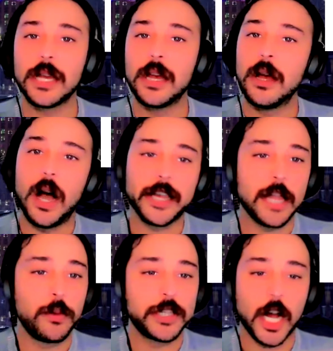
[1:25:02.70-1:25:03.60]
Again, we
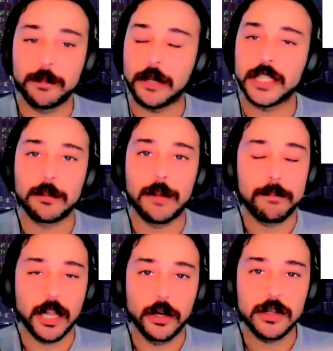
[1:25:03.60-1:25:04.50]
talked about this in my bell
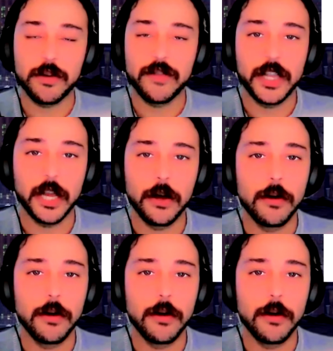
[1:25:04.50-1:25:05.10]
hooks video.